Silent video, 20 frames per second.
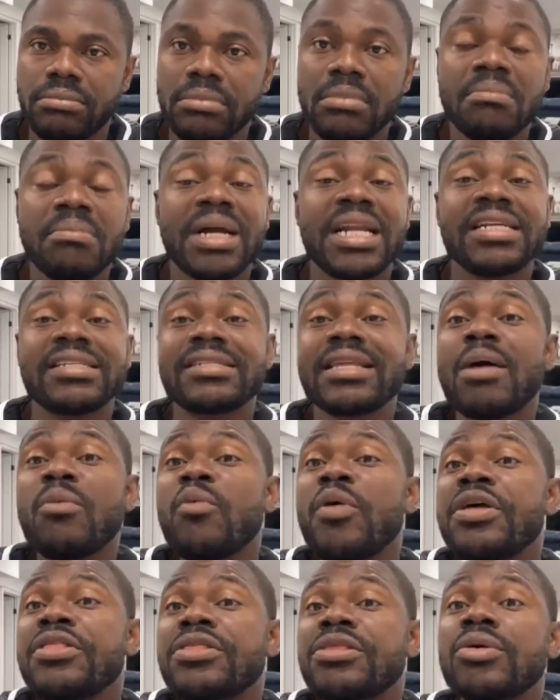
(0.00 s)
But as time
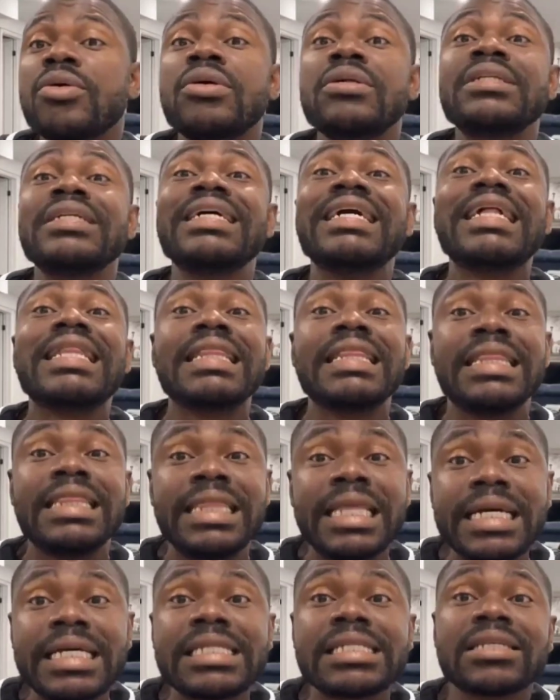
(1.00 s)
went on,
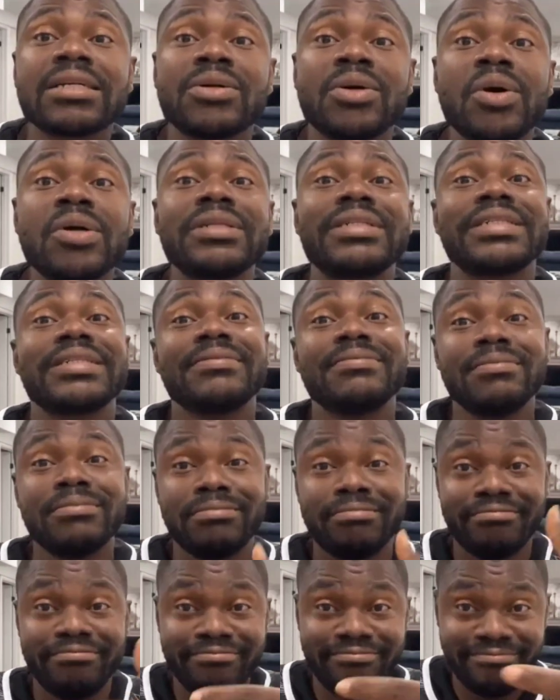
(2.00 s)
this got
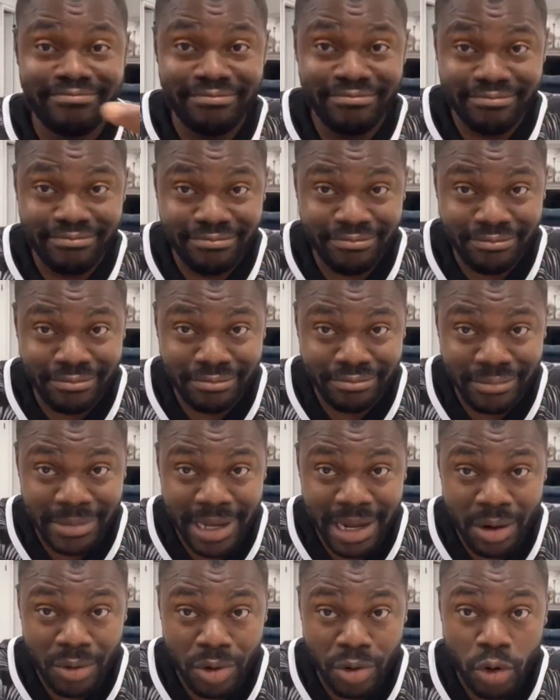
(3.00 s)

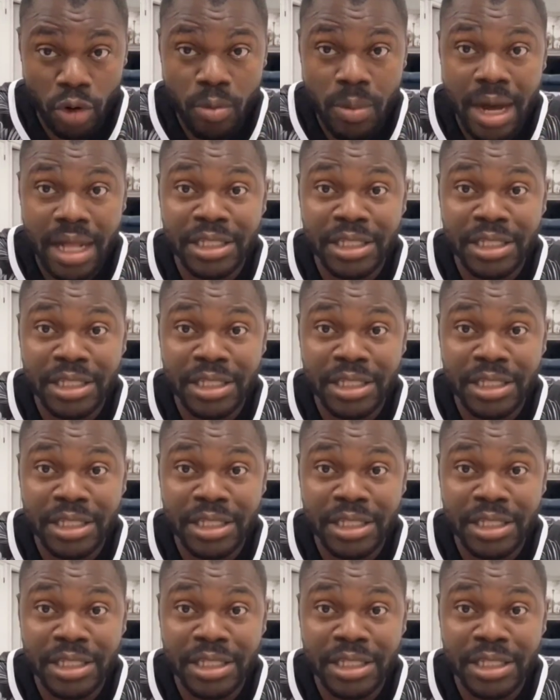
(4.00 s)
a global